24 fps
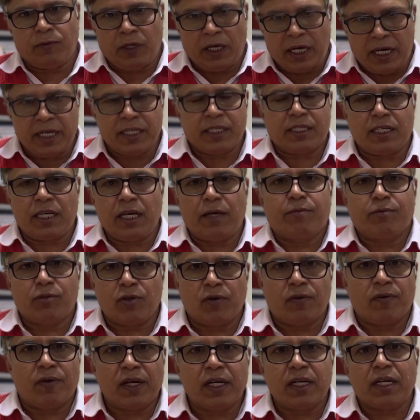as
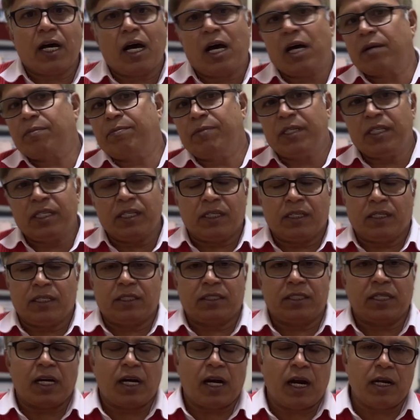absorber are
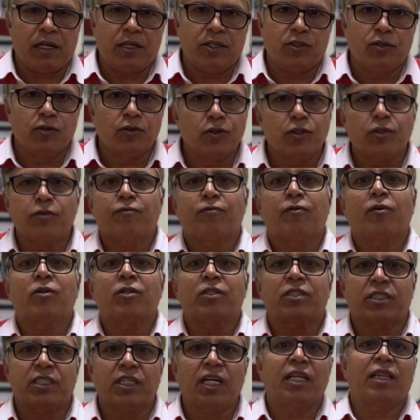being generally used for
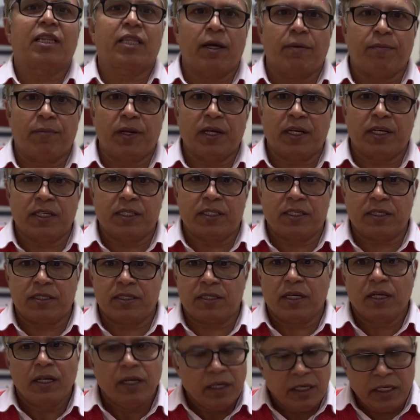steel
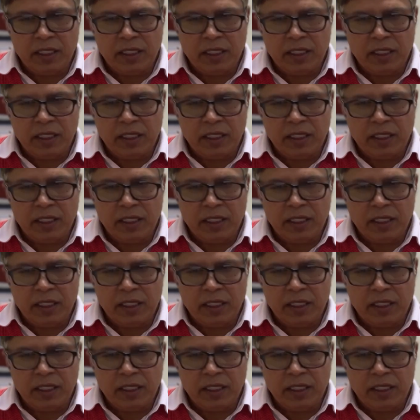applications.